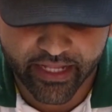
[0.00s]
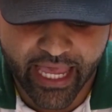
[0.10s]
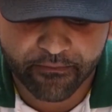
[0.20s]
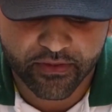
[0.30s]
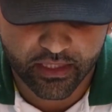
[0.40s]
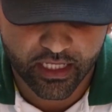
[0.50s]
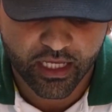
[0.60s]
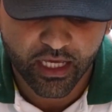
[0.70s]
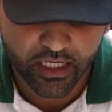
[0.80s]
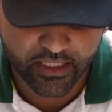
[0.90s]
and empathy.
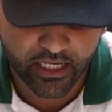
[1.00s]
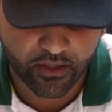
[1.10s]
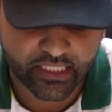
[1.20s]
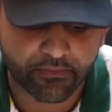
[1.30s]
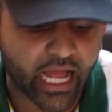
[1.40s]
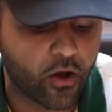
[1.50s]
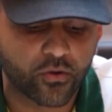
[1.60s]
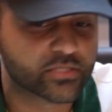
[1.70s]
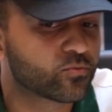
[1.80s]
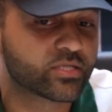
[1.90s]
You dig what I'm saying? But I
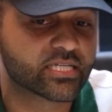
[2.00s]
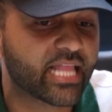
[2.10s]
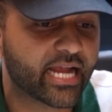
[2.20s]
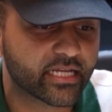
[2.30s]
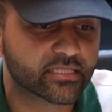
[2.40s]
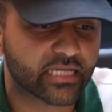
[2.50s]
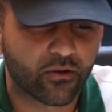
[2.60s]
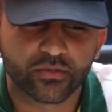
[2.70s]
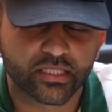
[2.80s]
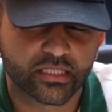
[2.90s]
always wasn't like this. I was